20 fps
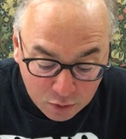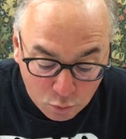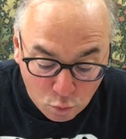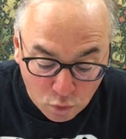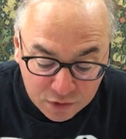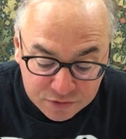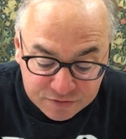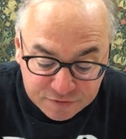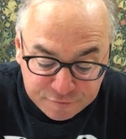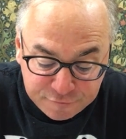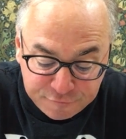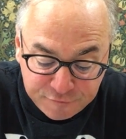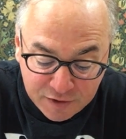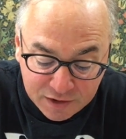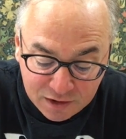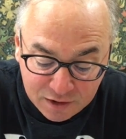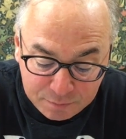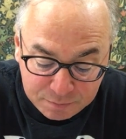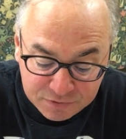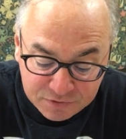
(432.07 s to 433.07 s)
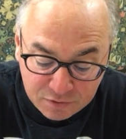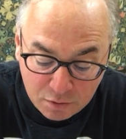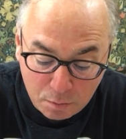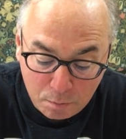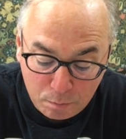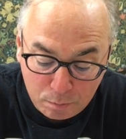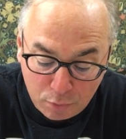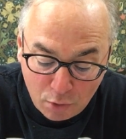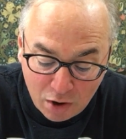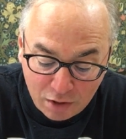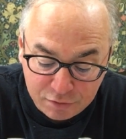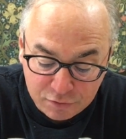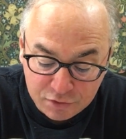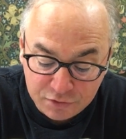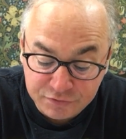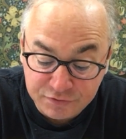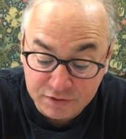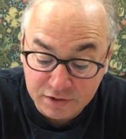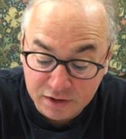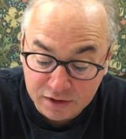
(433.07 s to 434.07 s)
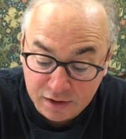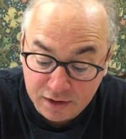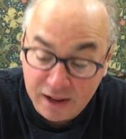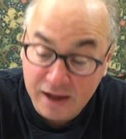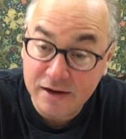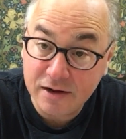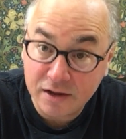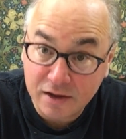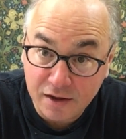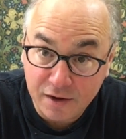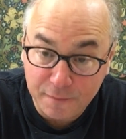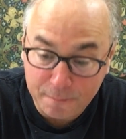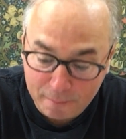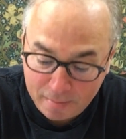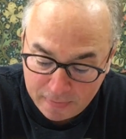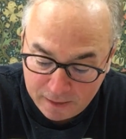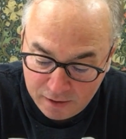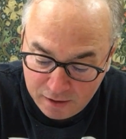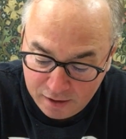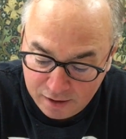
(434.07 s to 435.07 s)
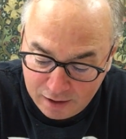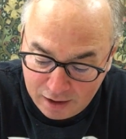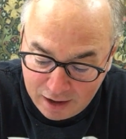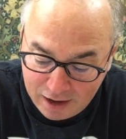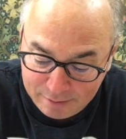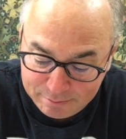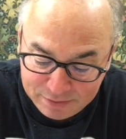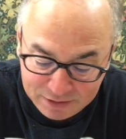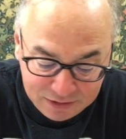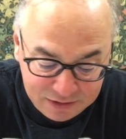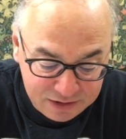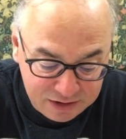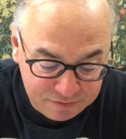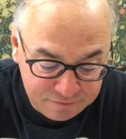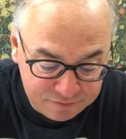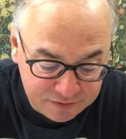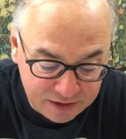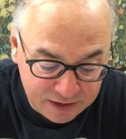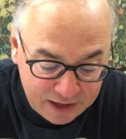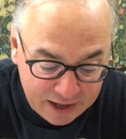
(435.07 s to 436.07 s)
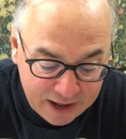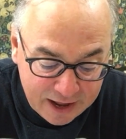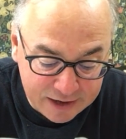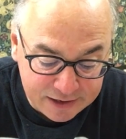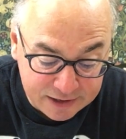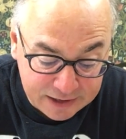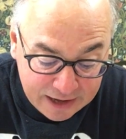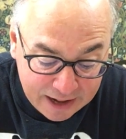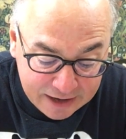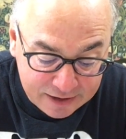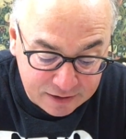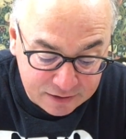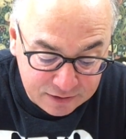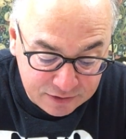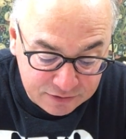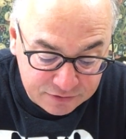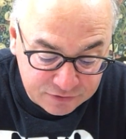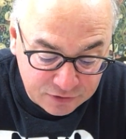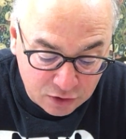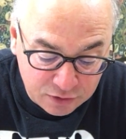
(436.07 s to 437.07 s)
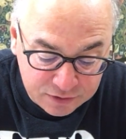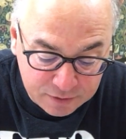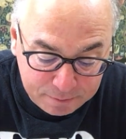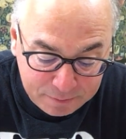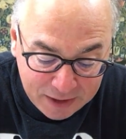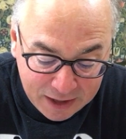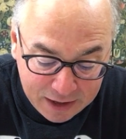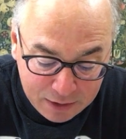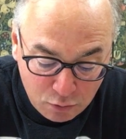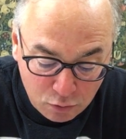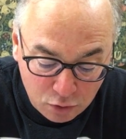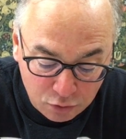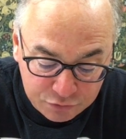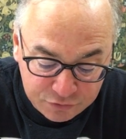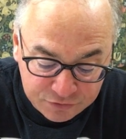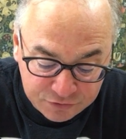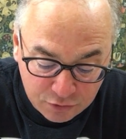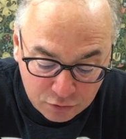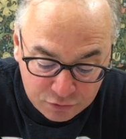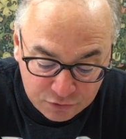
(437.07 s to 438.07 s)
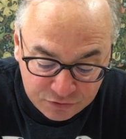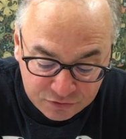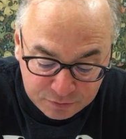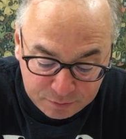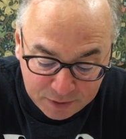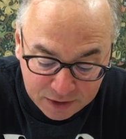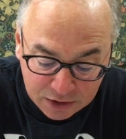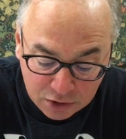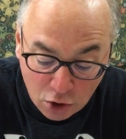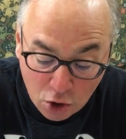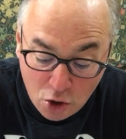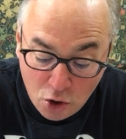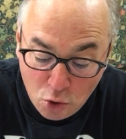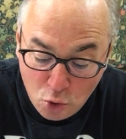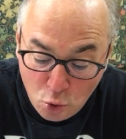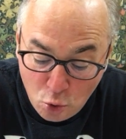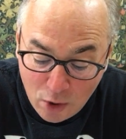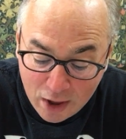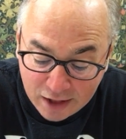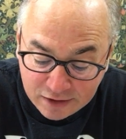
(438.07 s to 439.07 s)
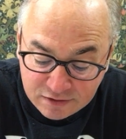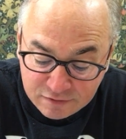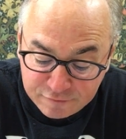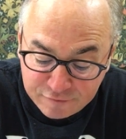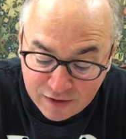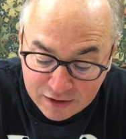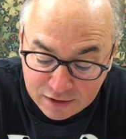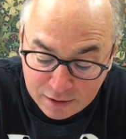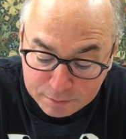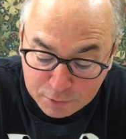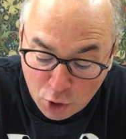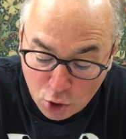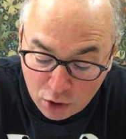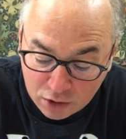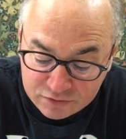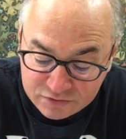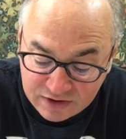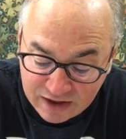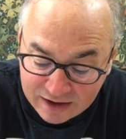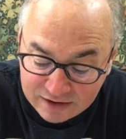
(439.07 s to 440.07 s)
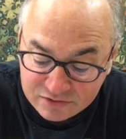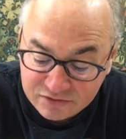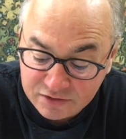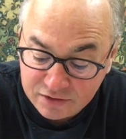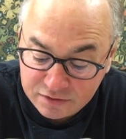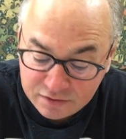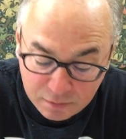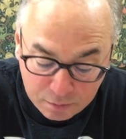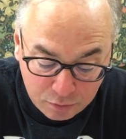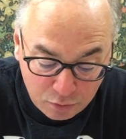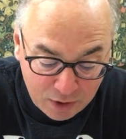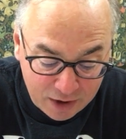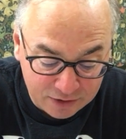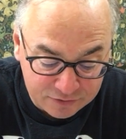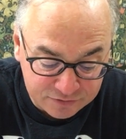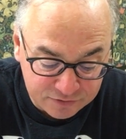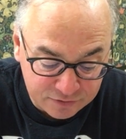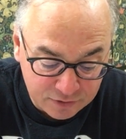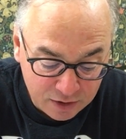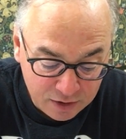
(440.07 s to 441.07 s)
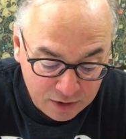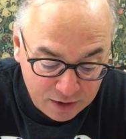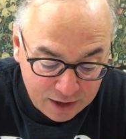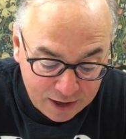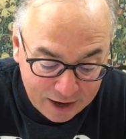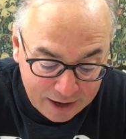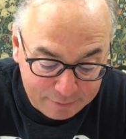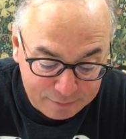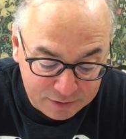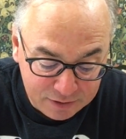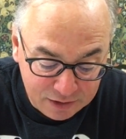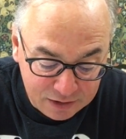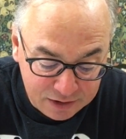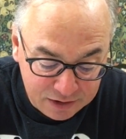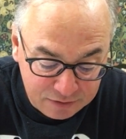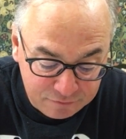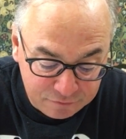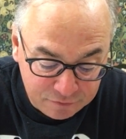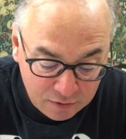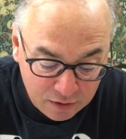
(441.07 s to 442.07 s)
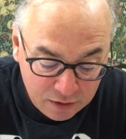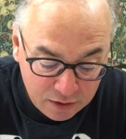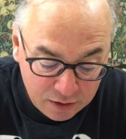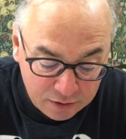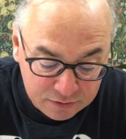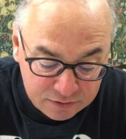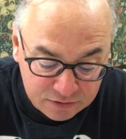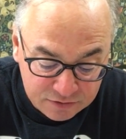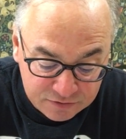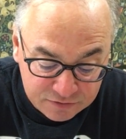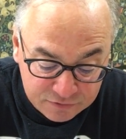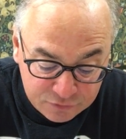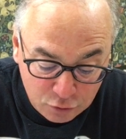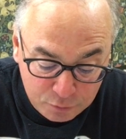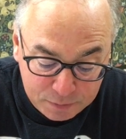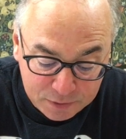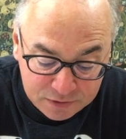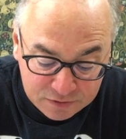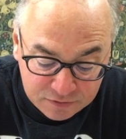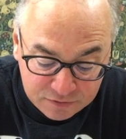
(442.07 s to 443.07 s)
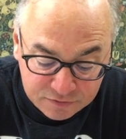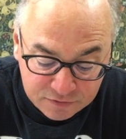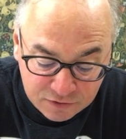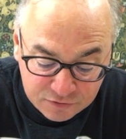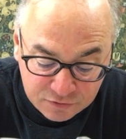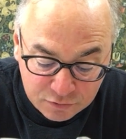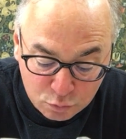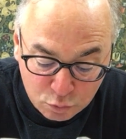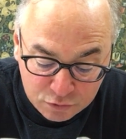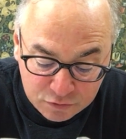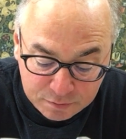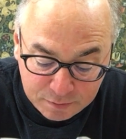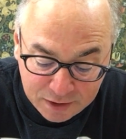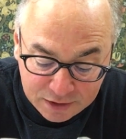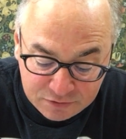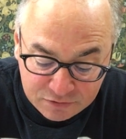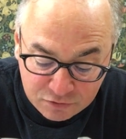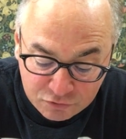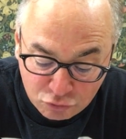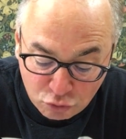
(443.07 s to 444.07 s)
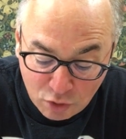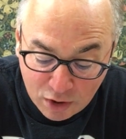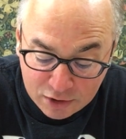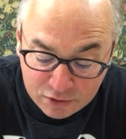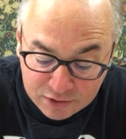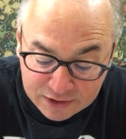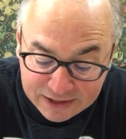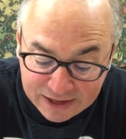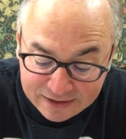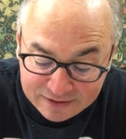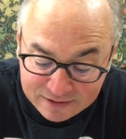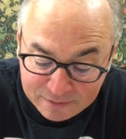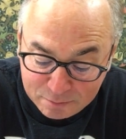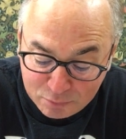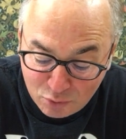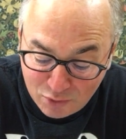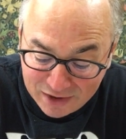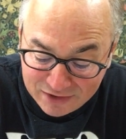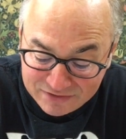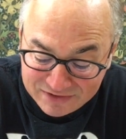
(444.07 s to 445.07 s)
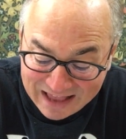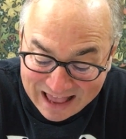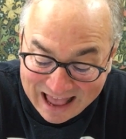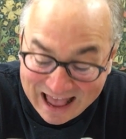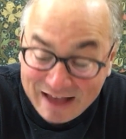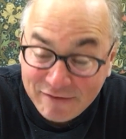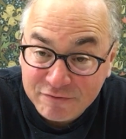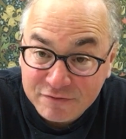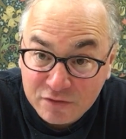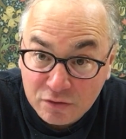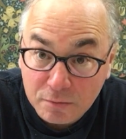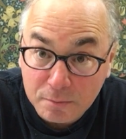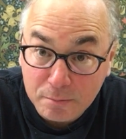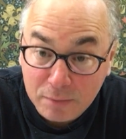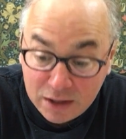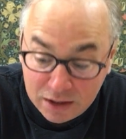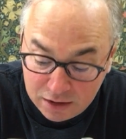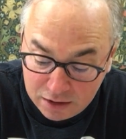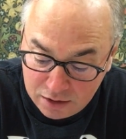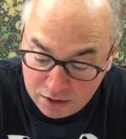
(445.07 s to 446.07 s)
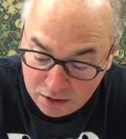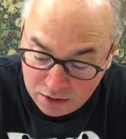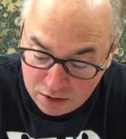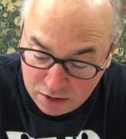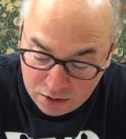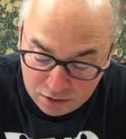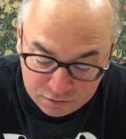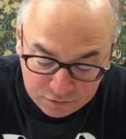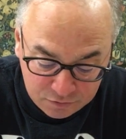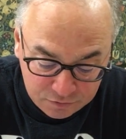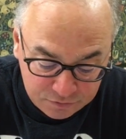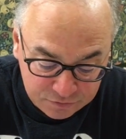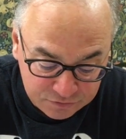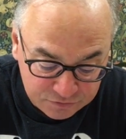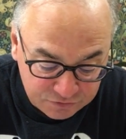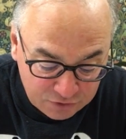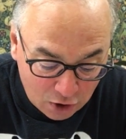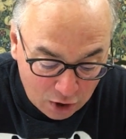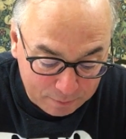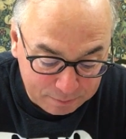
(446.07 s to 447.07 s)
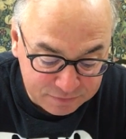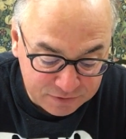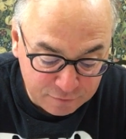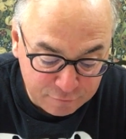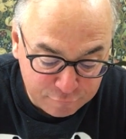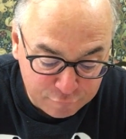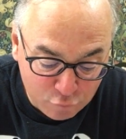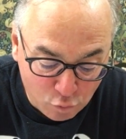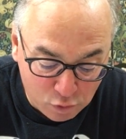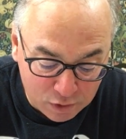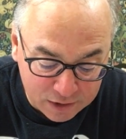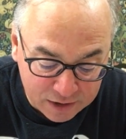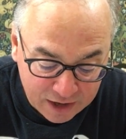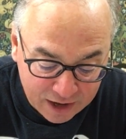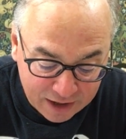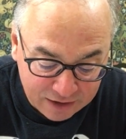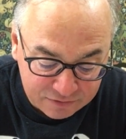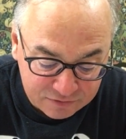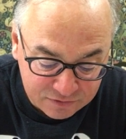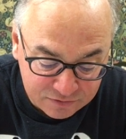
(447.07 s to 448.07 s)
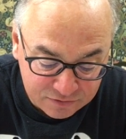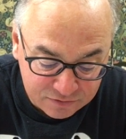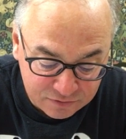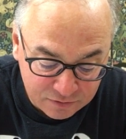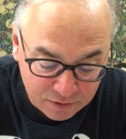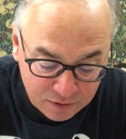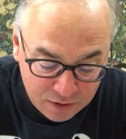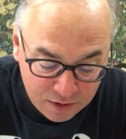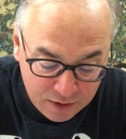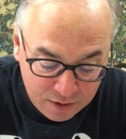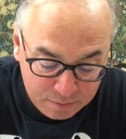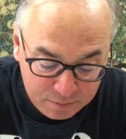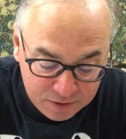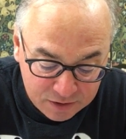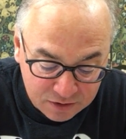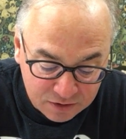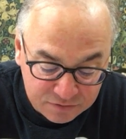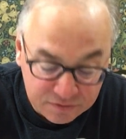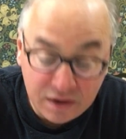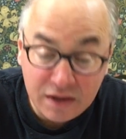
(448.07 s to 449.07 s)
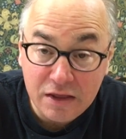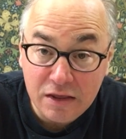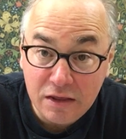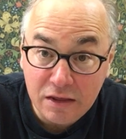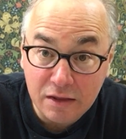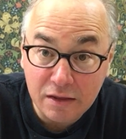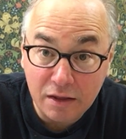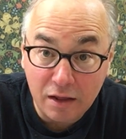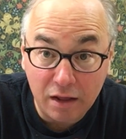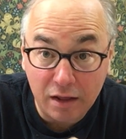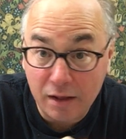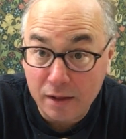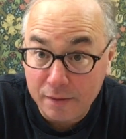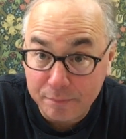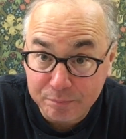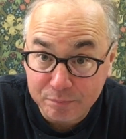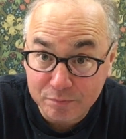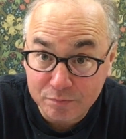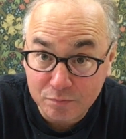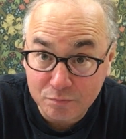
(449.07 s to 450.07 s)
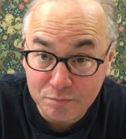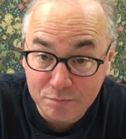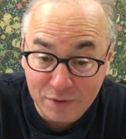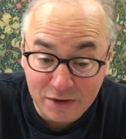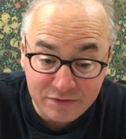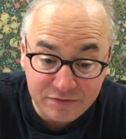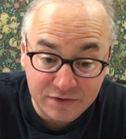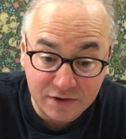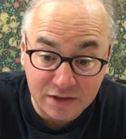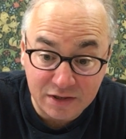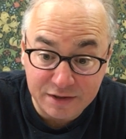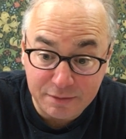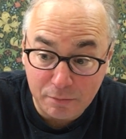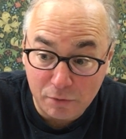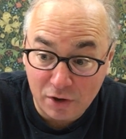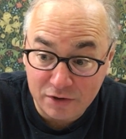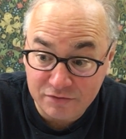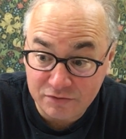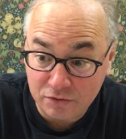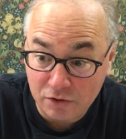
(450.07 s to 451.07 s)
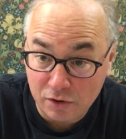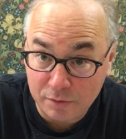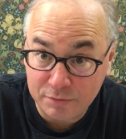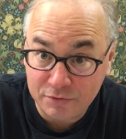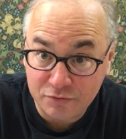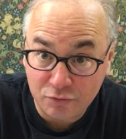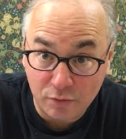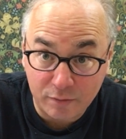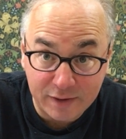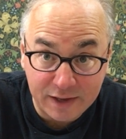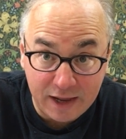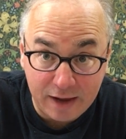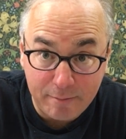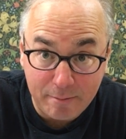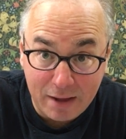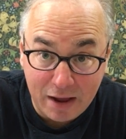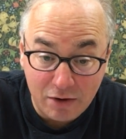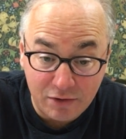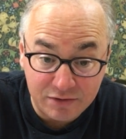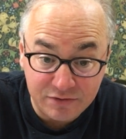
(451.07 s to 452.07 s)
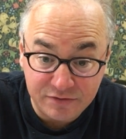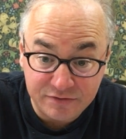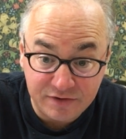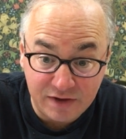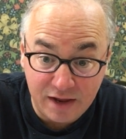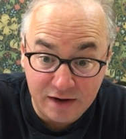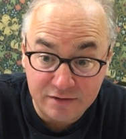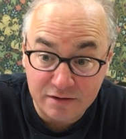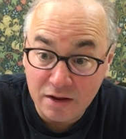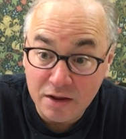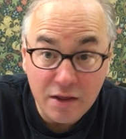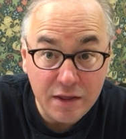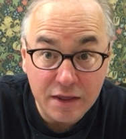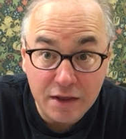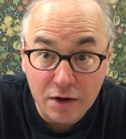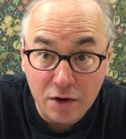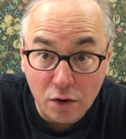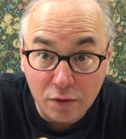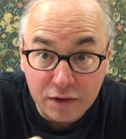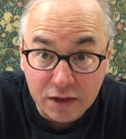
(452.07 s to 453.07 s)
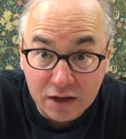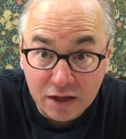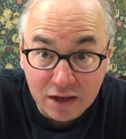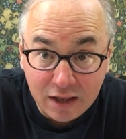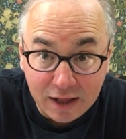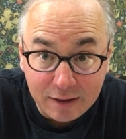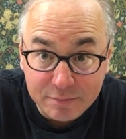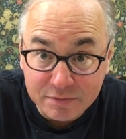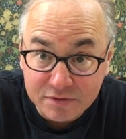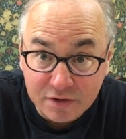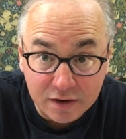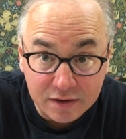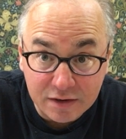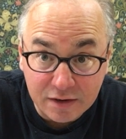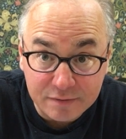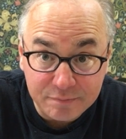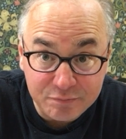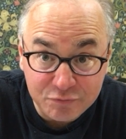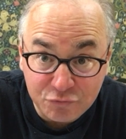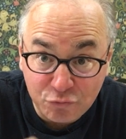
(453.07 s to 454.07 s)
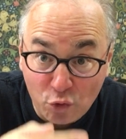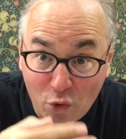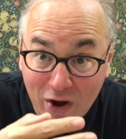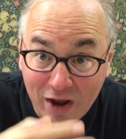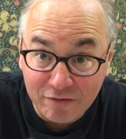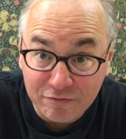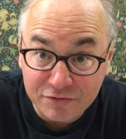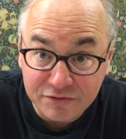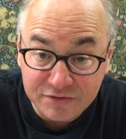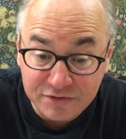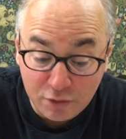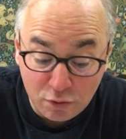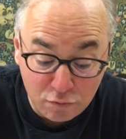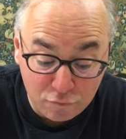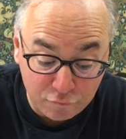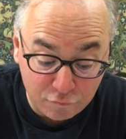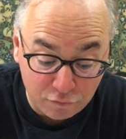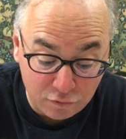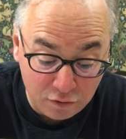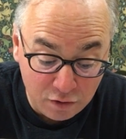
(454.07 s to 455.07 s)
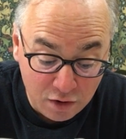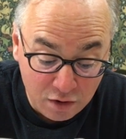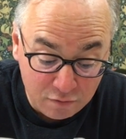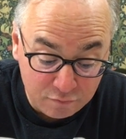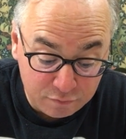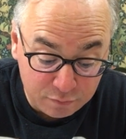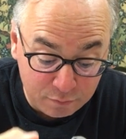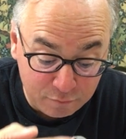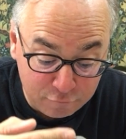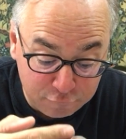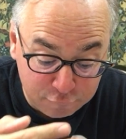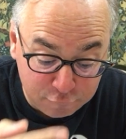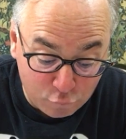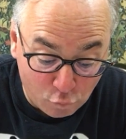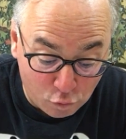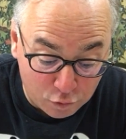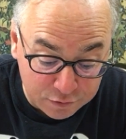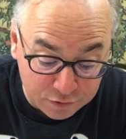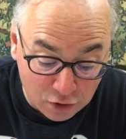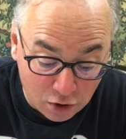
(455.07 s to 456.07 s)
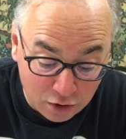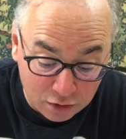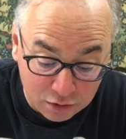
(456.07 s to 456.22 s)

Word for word: was Phillips Brothers in Connecticut. I believe they had an analyst on the payroll, so to speak, who had developed contacts in the press. I believe the stupid decision was made to try to get the press after me to stop the forecasts because he uh, basically Martin Armstrong came out and said, you know, the club's going to drive silver from $4 to